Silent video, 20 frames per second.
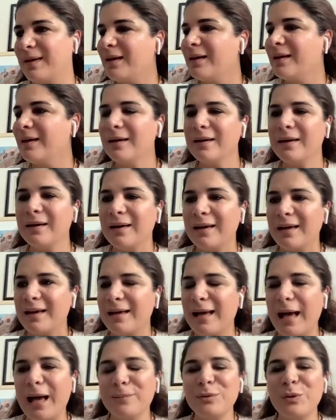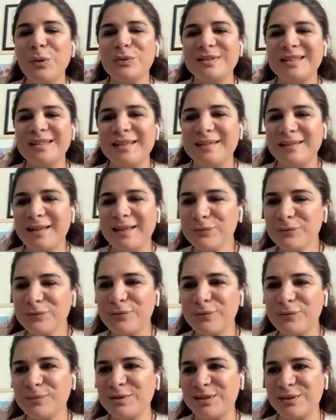I'm Gozde Inan
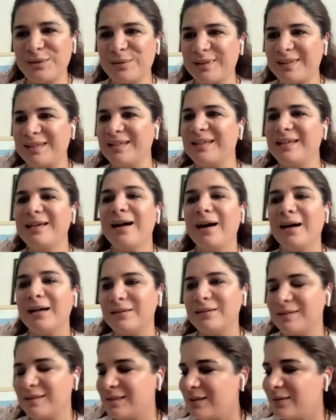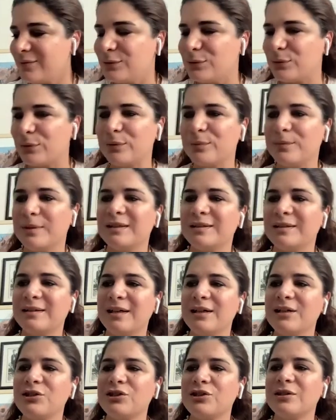from Turkey. I received
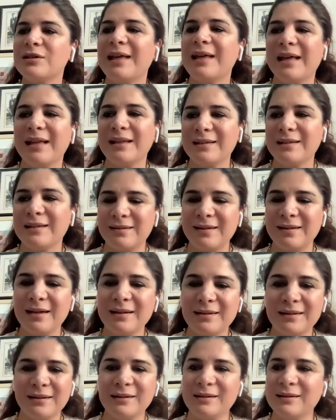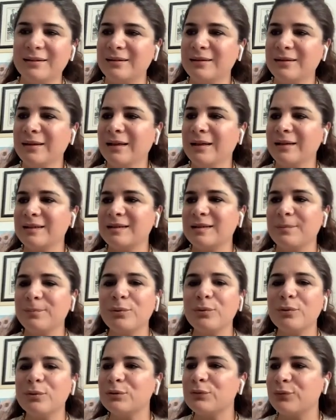documentation and technical
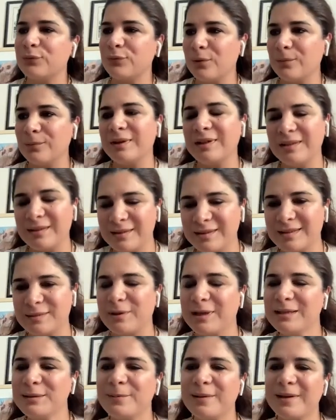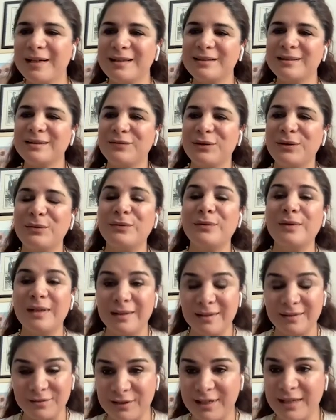support from SmartPilotView
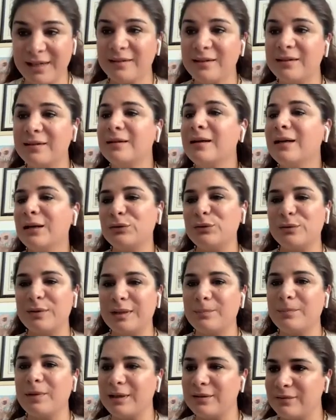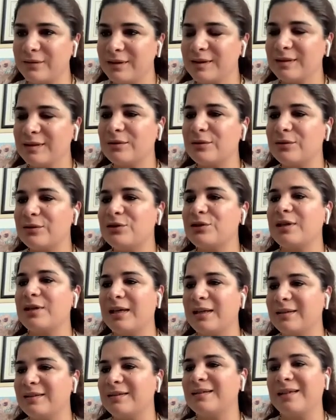Dräger during my research,
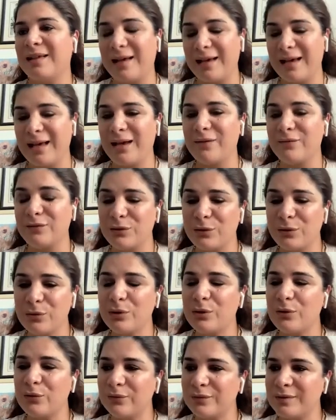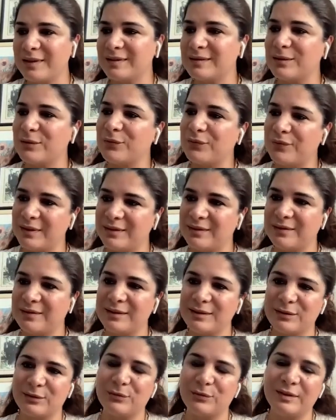and I have no conflicts of
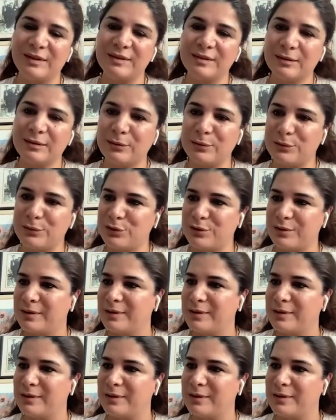interest to disclosure.